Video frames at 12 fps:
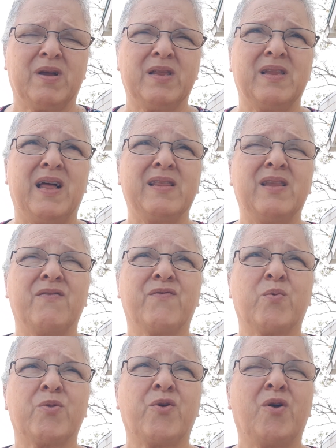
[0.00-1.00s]
I, I, love
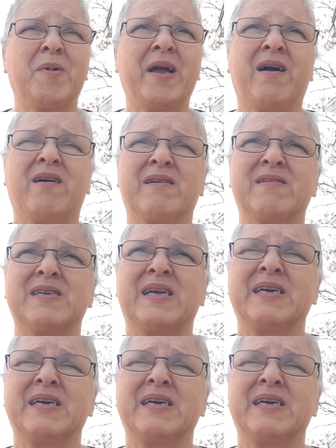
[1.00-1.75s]
her with all my heart, and